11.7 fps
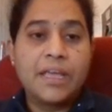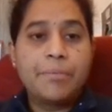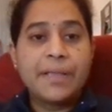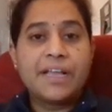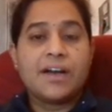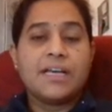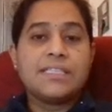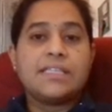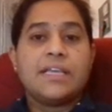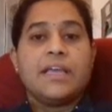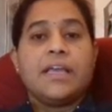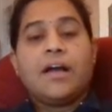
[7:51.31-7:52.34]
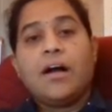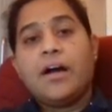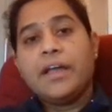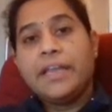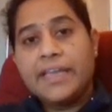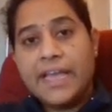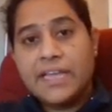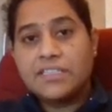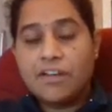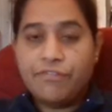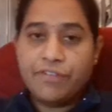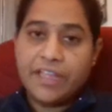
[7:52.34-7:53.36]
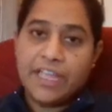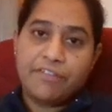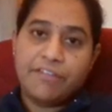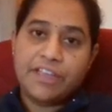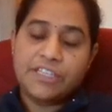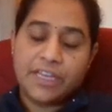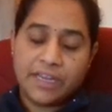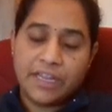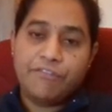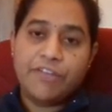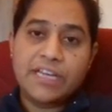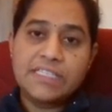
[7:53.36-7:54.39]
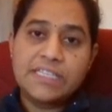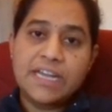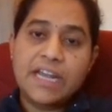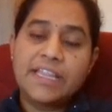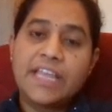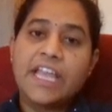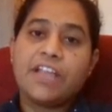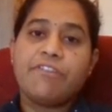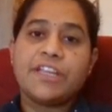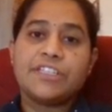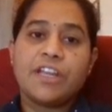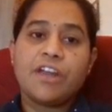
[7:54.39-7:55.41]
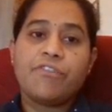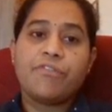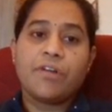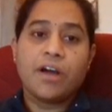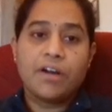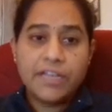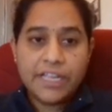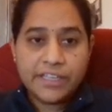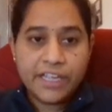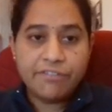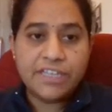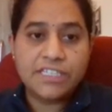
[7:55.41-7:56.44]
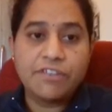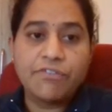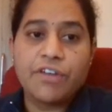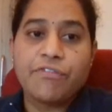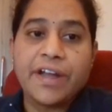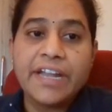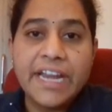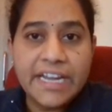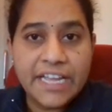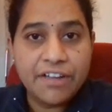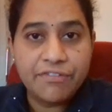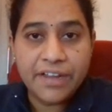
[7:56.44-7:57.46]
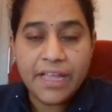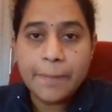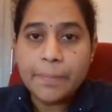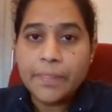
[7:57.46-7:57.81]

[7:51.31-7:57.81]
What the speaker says: because in case of equation, if we consider the equation for finding DFT,